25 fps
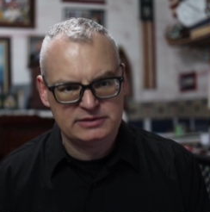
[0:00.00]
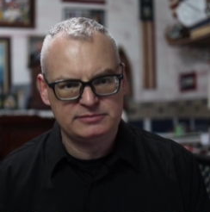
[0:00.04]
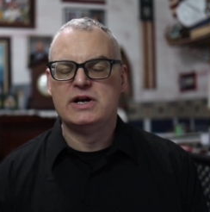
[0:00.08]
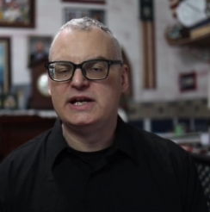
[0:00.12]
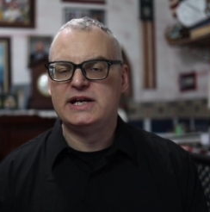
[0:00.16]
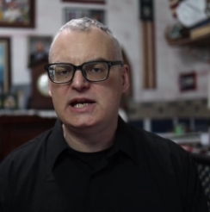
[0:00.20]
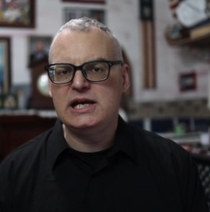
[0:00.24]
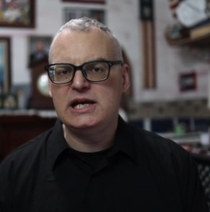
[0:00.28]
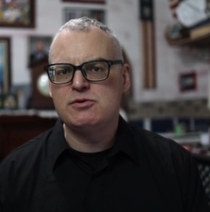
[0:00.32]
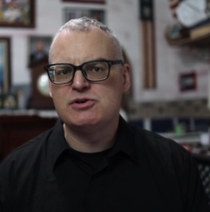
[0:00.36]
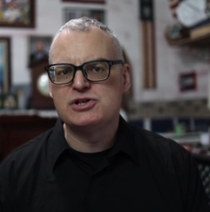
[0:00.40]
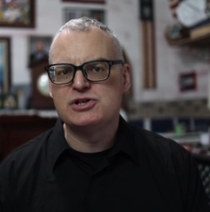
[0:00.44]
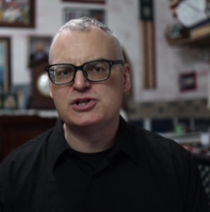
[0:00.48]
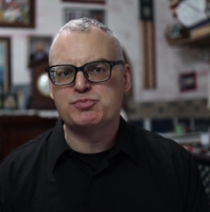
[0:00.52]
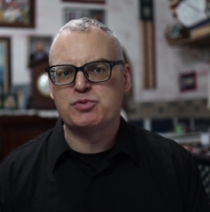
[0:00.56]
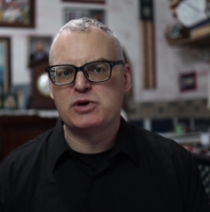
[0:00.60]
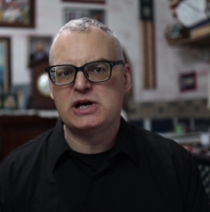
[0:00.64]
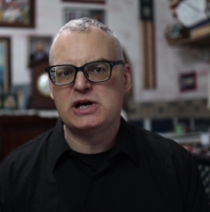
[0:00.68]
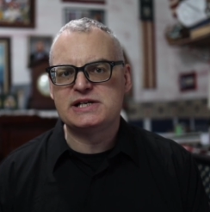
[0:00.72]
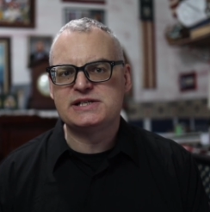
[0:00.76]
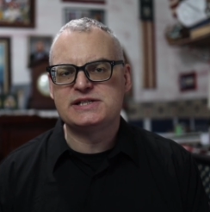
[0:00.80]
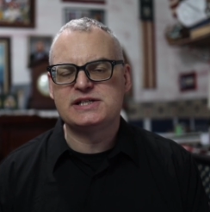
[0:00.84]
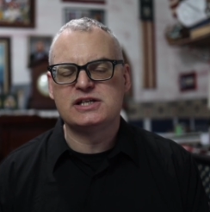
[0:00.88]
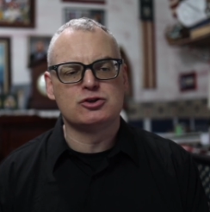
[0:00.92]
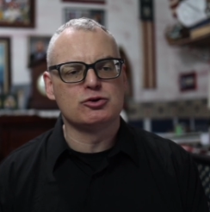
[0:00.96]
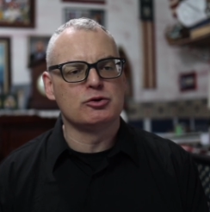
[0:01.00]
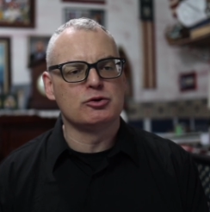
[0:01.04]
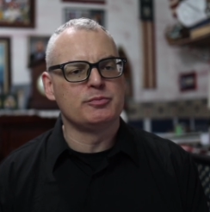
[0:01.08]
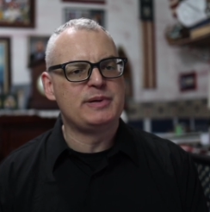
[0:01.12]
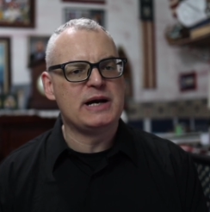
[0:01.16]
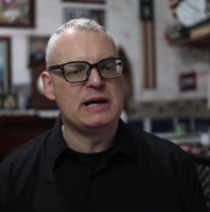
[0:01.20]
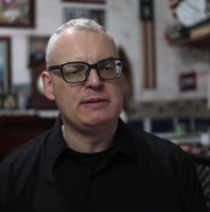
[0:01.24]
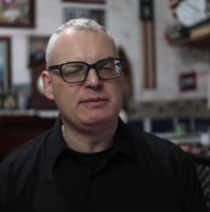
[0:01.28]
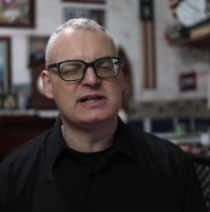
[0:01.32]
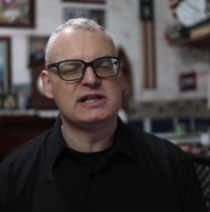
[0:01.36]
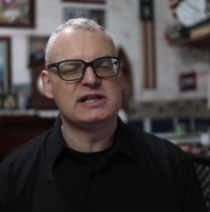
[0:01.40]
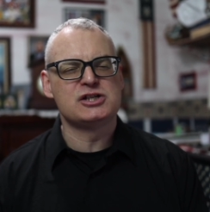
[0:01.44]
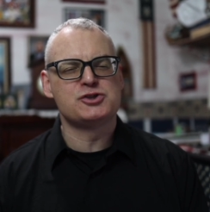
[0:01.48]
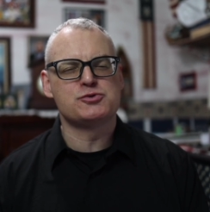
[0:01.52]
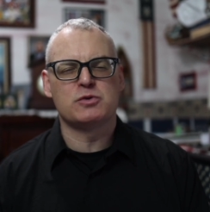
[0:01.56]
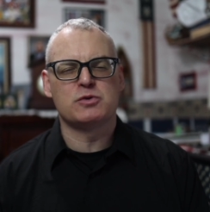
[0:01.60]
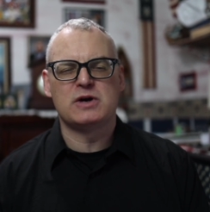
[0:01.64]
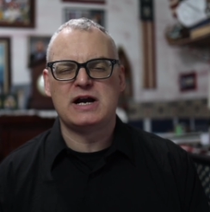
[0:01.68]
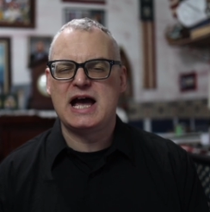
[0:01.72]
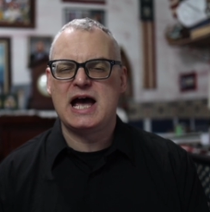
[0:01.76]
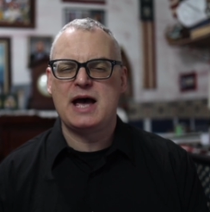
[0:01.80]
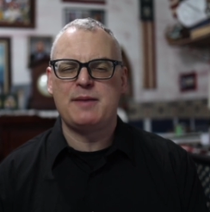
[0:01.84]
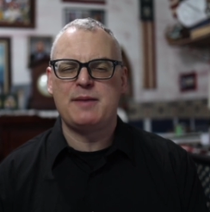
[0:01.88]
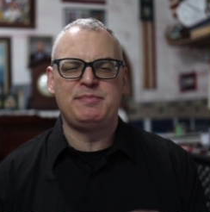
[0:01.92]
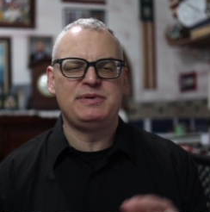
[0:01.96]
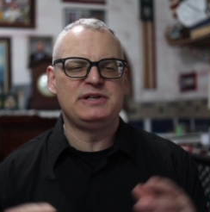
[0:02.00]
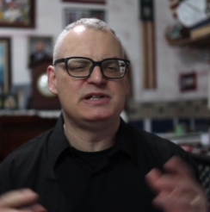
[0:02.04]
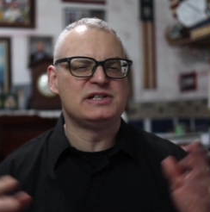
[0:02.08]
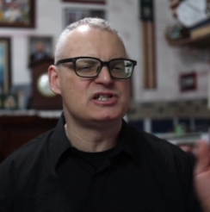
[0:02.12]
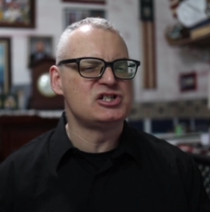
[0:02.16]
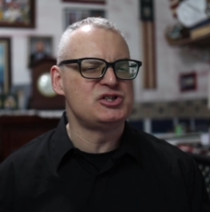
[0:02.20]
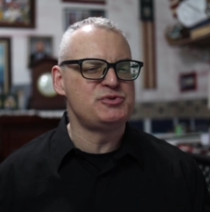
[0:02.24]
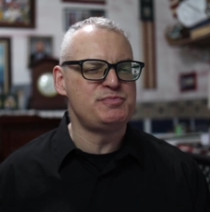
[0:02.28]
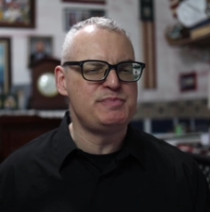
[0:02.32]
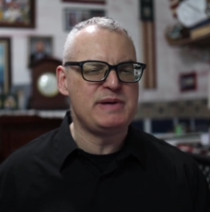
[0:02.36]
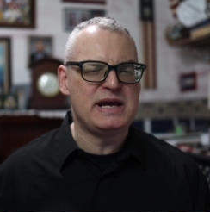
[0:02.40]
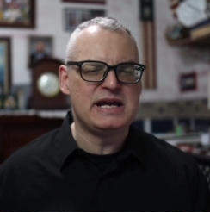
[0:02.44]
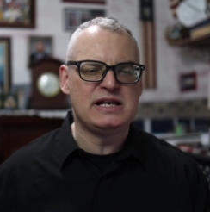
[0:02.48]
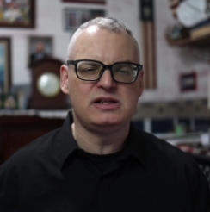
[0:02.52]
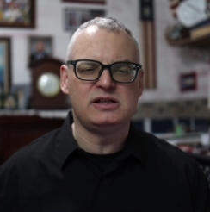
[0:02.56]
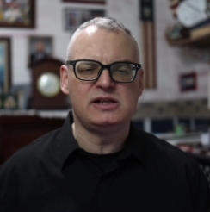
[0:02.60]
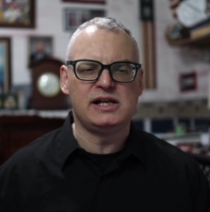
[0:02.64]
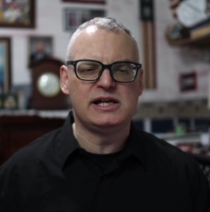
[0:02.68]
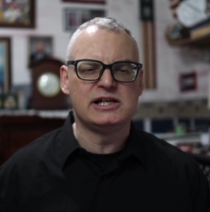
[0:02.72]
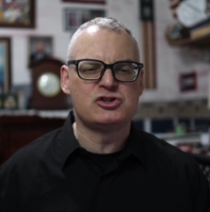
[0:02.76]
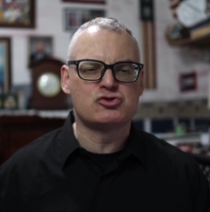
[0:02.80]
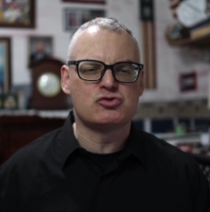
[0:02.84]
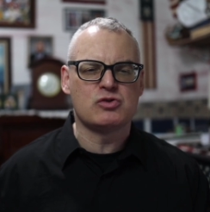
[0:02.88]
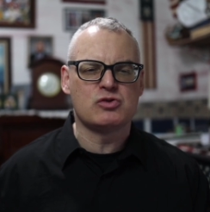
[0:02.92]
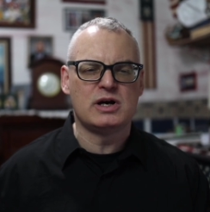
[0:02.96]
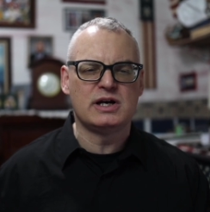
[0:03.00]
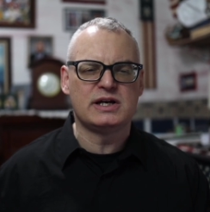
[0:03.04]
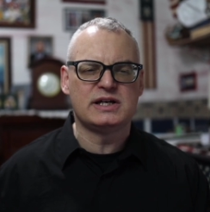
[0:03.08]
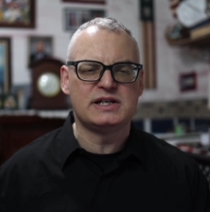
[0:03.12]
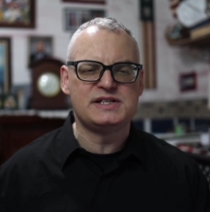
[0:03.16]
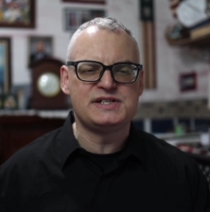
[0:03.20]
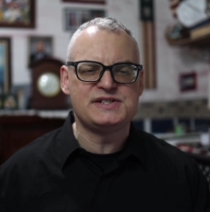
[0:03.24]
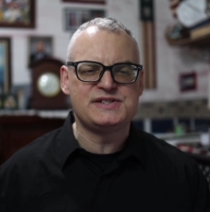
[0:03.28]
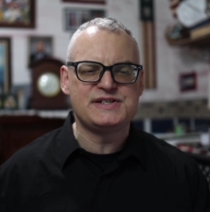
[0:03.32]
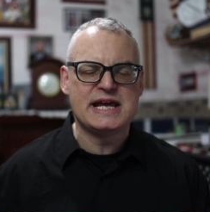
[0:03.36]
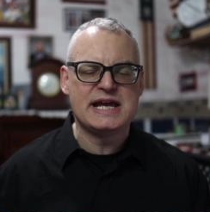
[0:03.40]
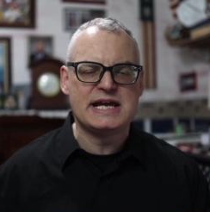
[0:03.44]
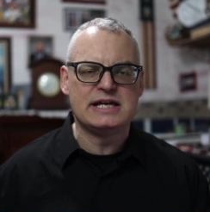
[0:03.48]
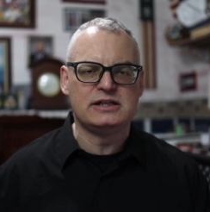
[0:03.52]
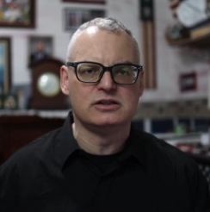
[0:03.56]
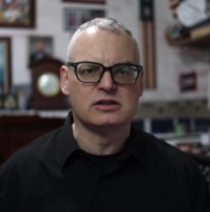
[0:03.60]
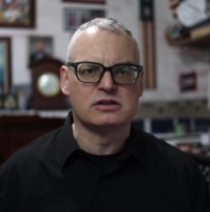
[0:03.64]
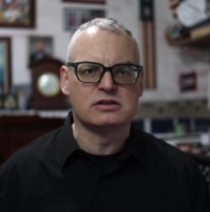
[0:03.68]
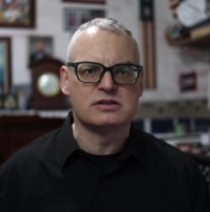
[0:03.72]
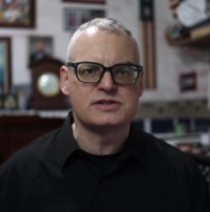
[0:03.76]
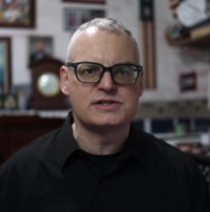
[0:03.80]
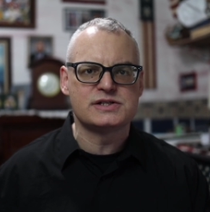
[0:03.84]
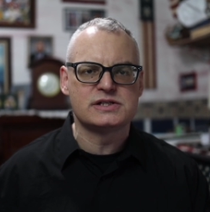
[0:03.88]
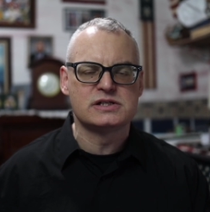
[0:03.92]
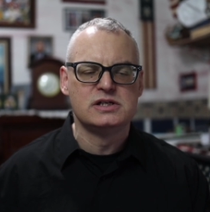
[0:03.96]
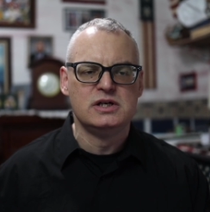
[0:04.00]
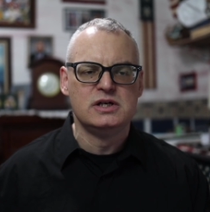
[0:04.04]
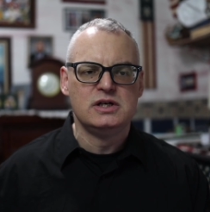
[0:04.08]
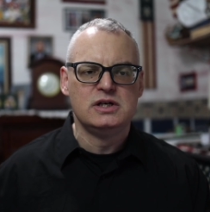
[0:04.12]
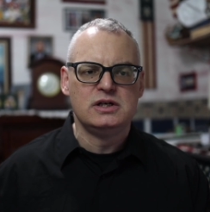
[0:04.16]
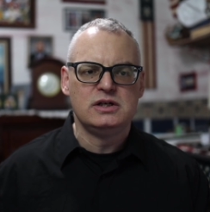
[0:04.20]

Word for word: When he was president, the Republicans were happy to spend like drunken sailors,